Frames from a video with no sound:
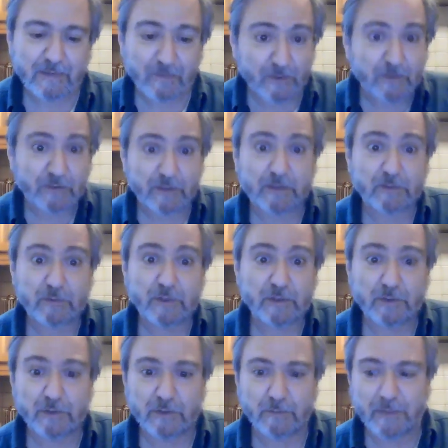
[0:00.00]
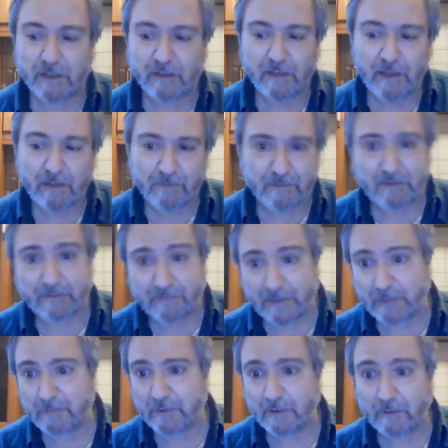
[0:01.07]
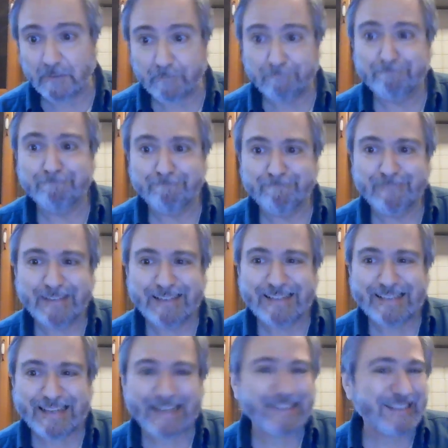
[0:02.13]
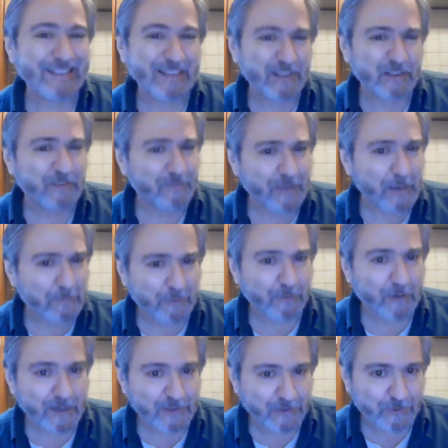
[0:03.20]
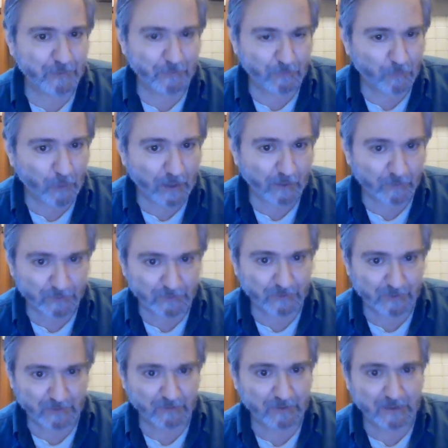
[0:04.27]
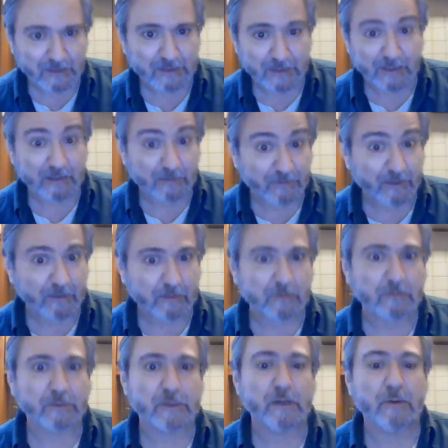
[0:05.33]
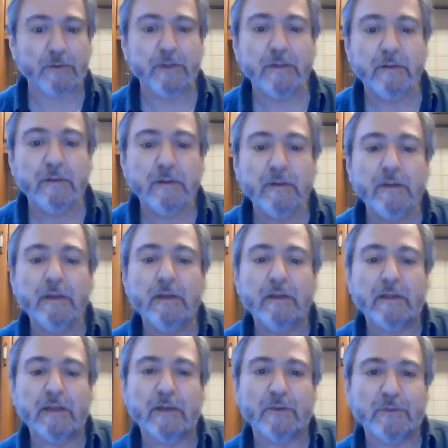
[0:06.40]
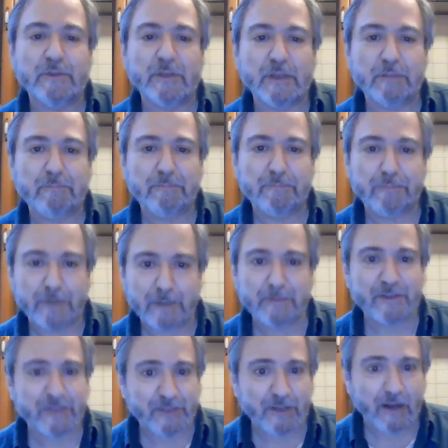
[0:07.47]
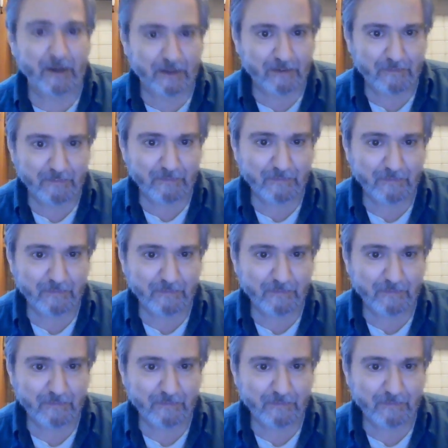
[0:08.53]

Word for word: Seriously, that's what it used to be. 55 below, gasoline doesn't vaporize too well, so it's a little hard to get the vehicles going. You know, so you're pretty much stuck.